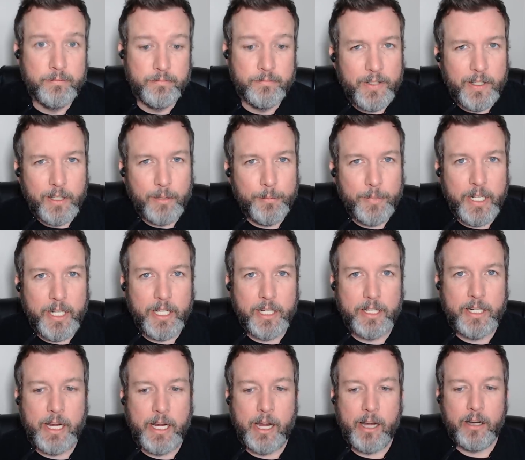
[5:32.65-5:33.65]
See the media
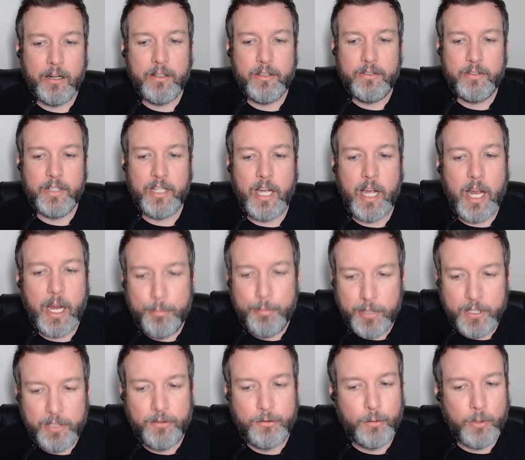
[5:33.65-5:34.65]
carelessly
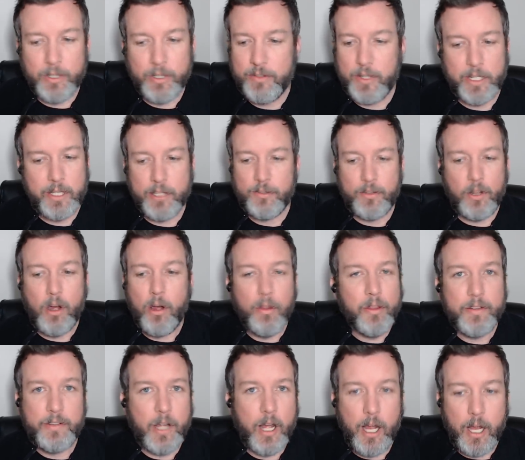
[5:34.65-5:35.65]
hyping stories like this all
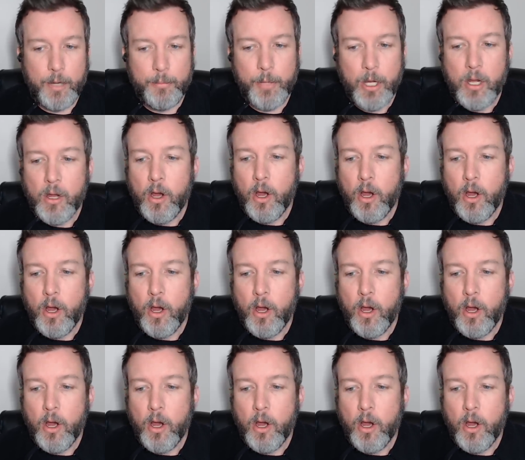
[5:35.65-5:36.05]
the time,